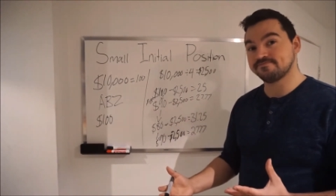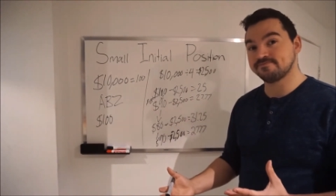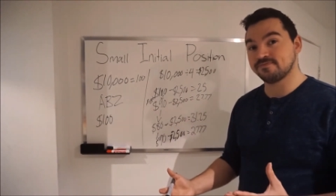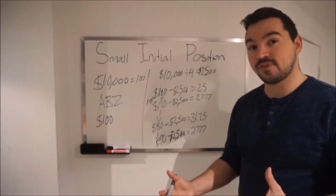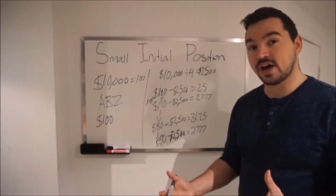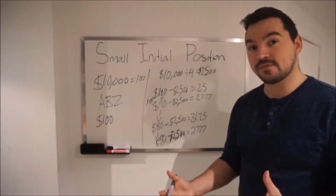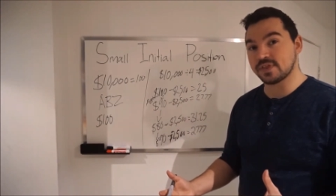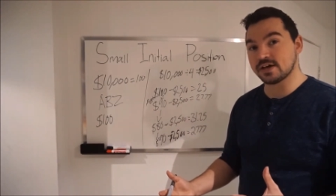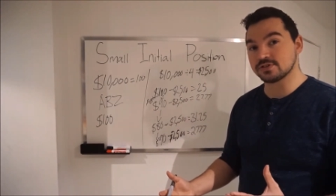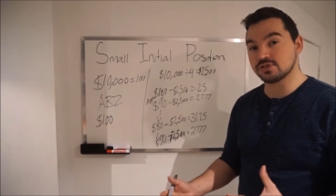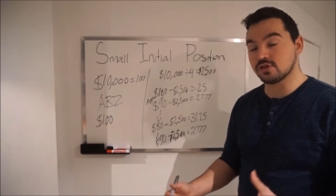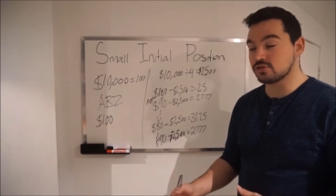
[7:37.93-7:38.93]

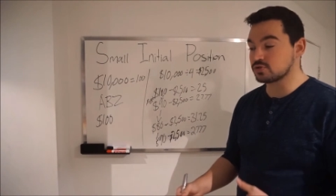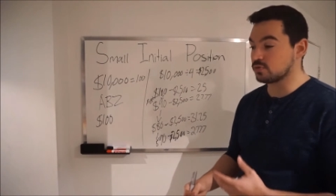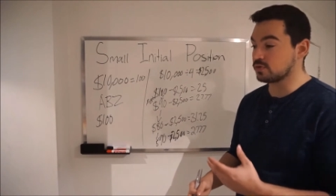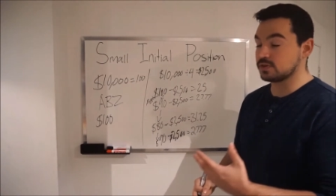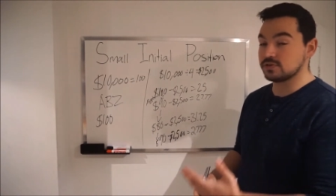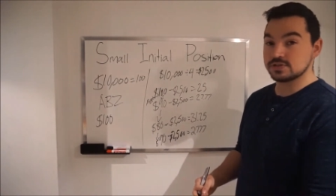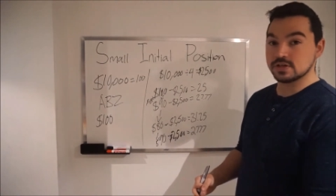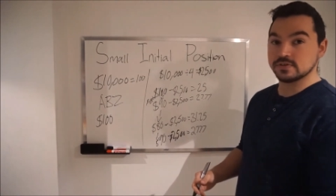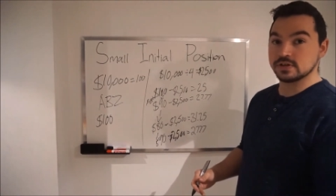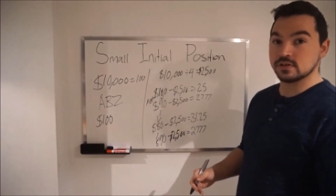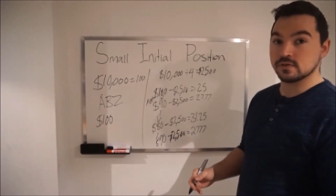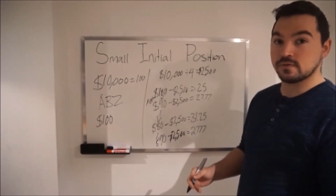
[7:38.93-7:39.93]
$5,000 worth and you still have
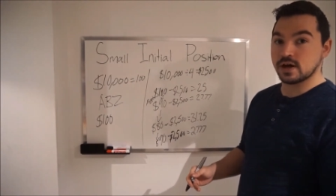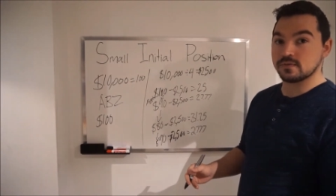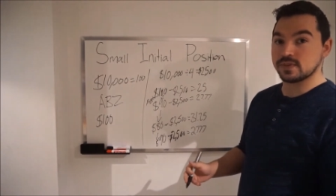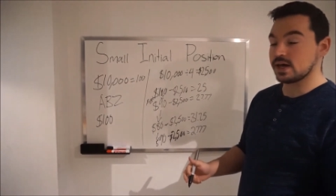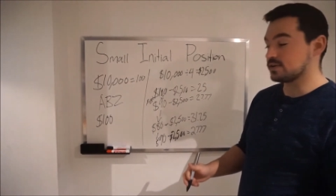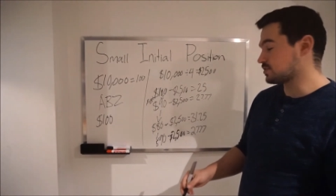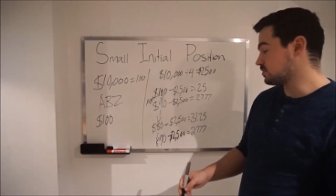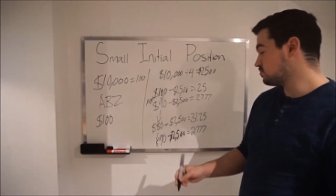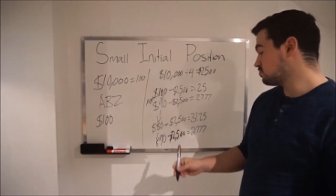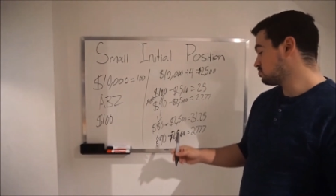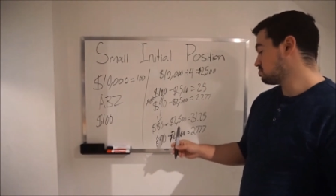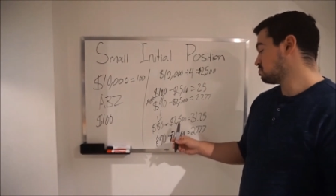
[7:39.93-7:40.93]
another $5,000, you
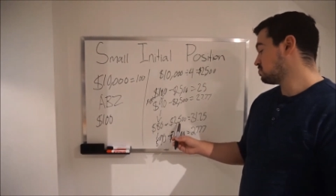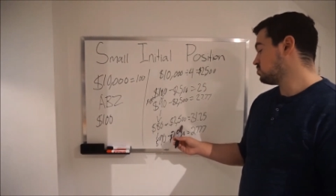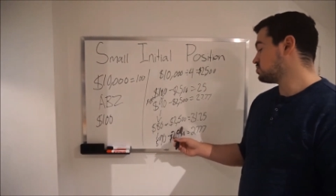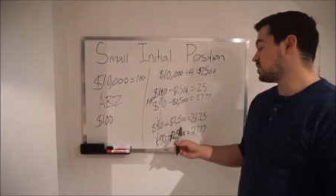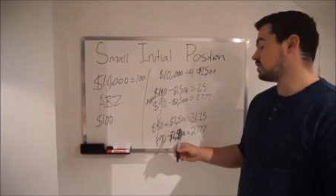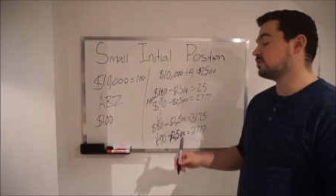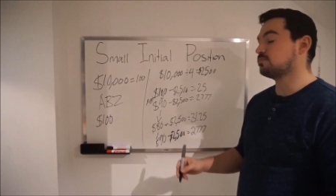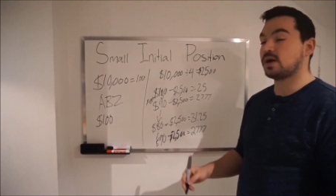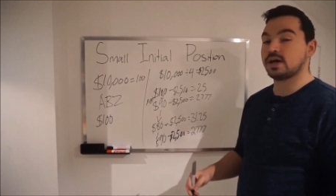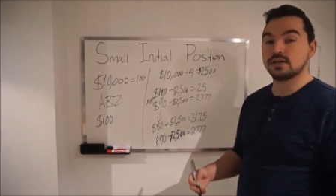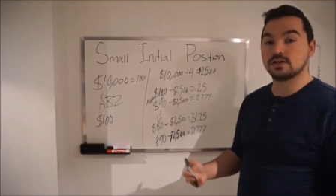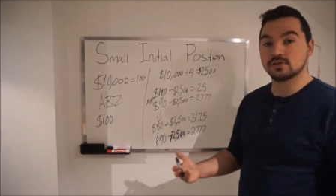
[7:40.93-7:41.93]
decided to
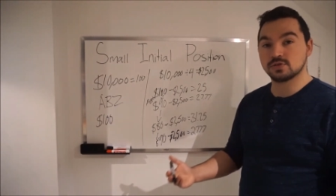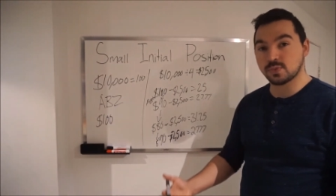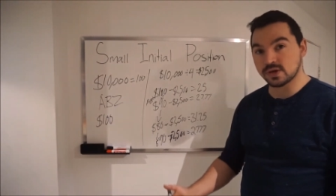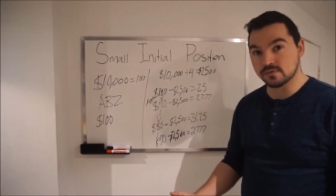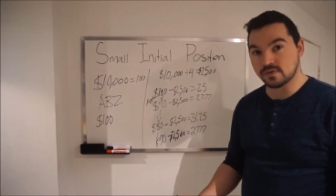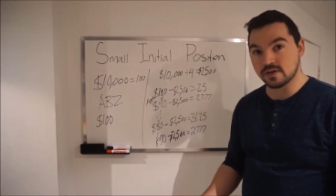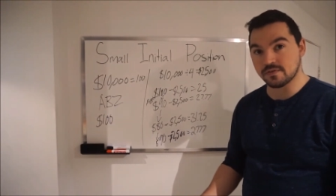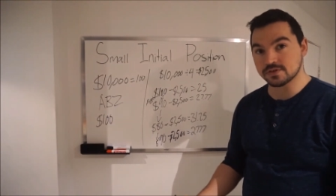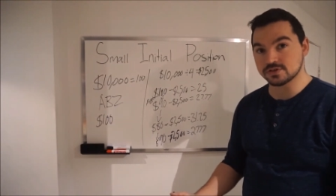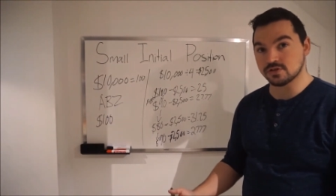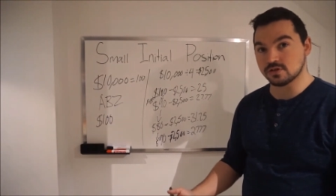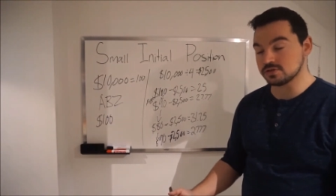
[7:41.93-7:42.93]
buy another
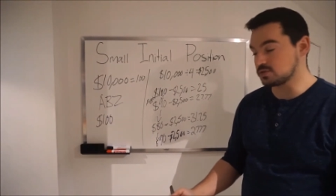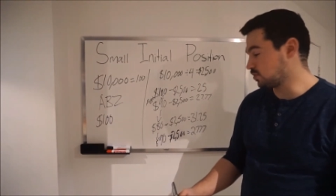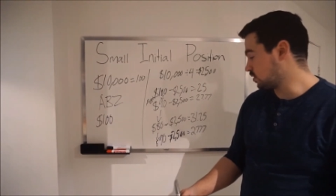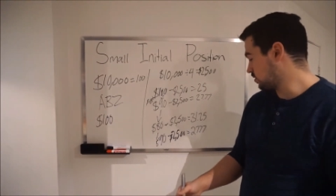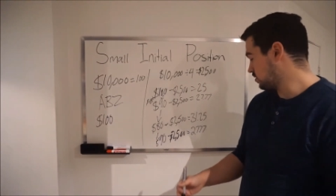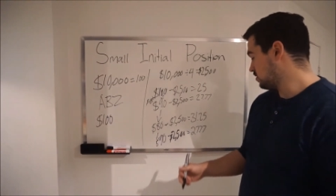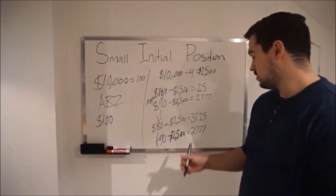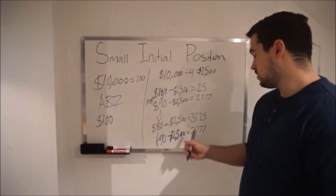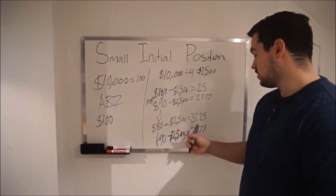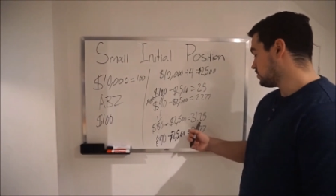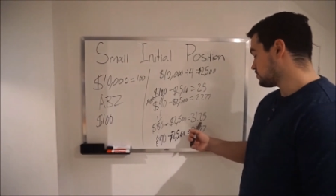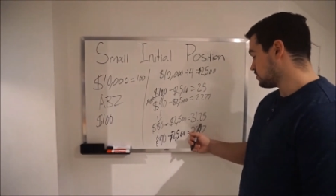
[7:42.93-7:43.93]
$2,500 worth.
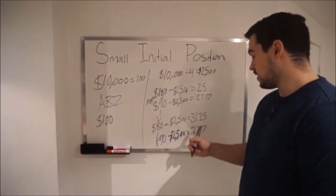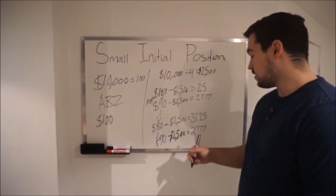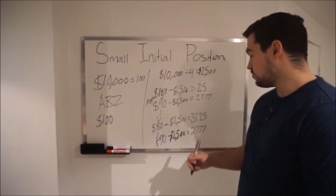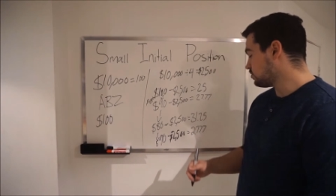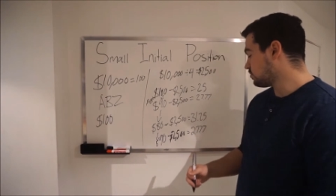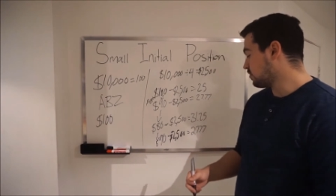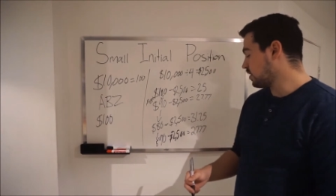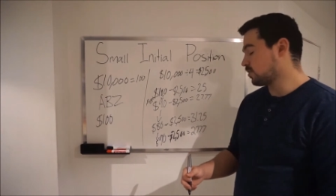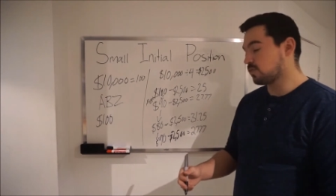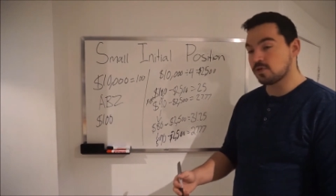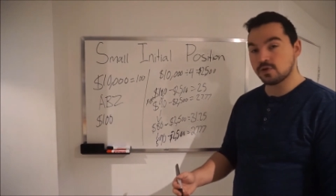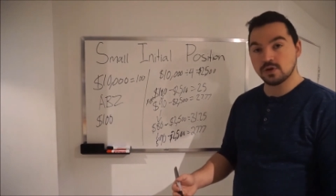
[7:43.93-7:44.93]
So now you can buy
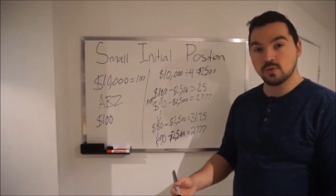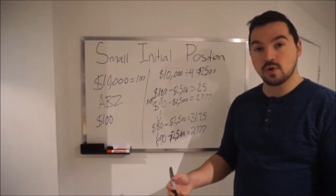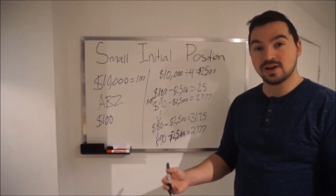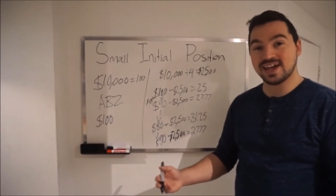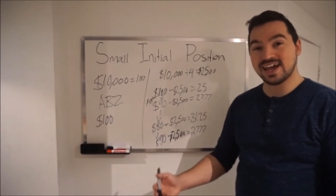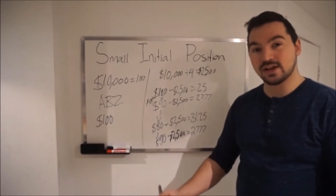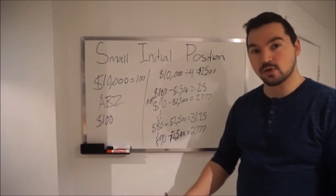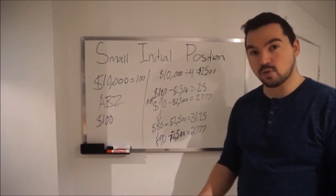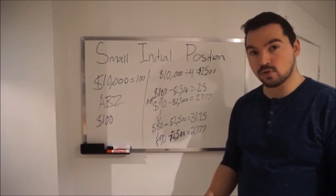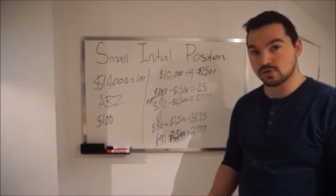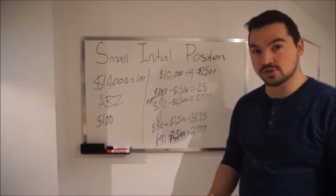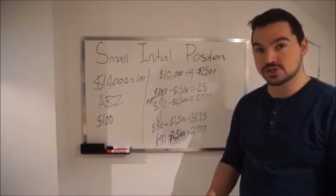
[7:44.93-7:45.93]

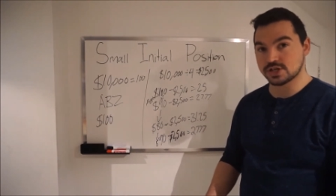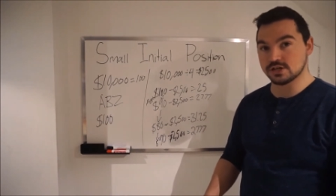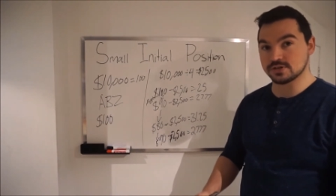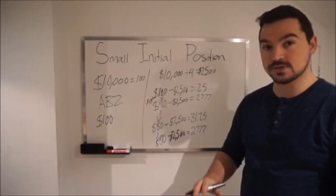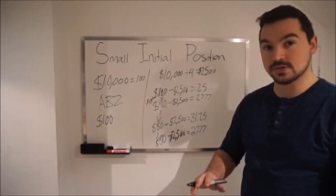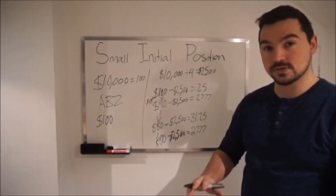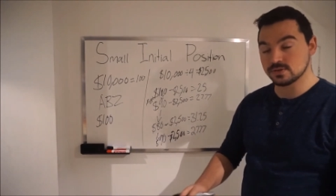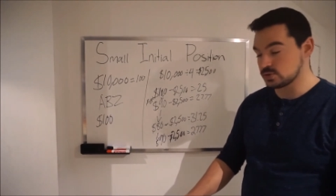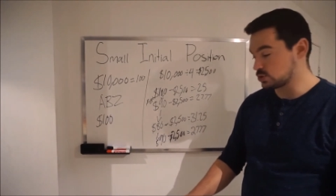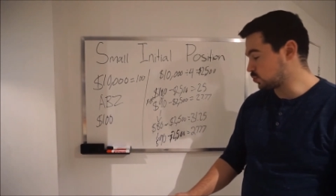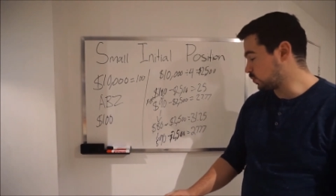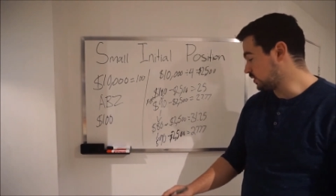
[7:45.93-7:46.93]
31.25 shares.
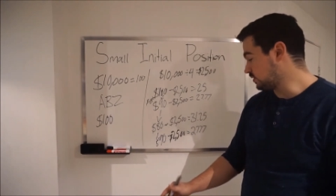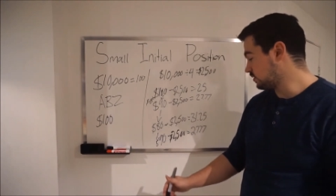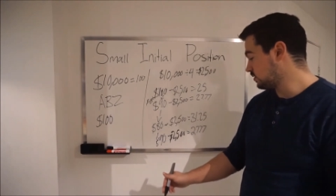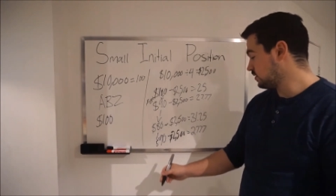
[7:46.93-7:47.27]
Sweet.